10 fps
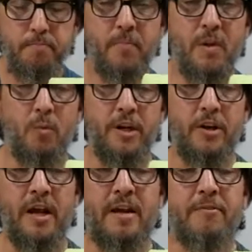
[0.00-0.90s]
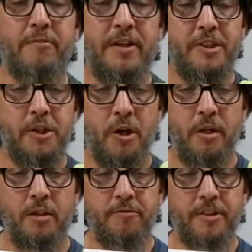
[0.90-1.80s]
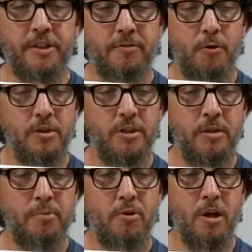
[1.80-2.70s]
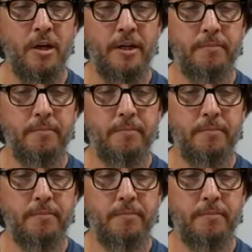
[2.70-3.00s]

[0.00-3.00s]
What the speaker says: When you have a fish on, the fish is of course going to pull on it